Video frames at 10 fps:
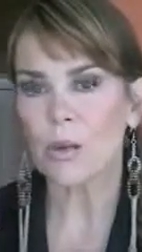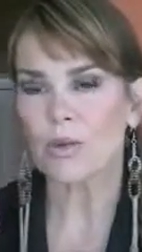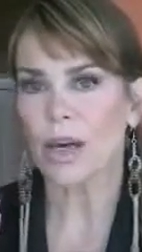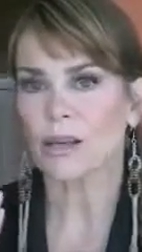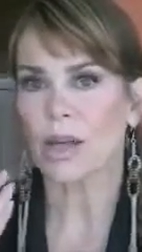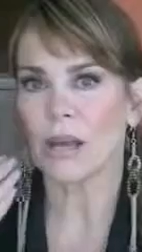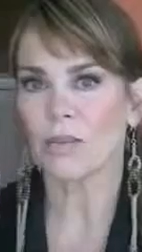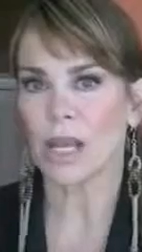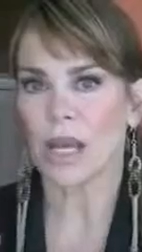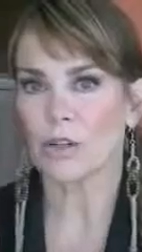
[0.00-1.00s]
we've got a lot
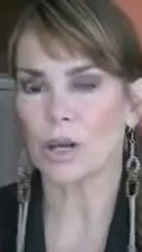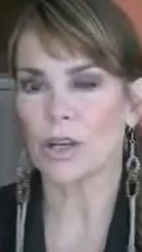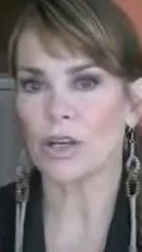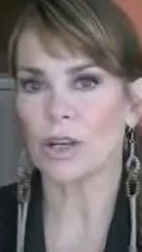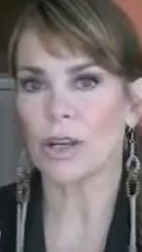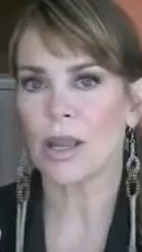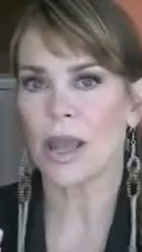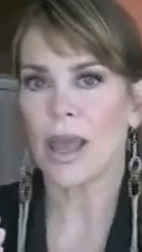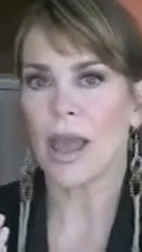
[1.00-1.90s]
of dehydration,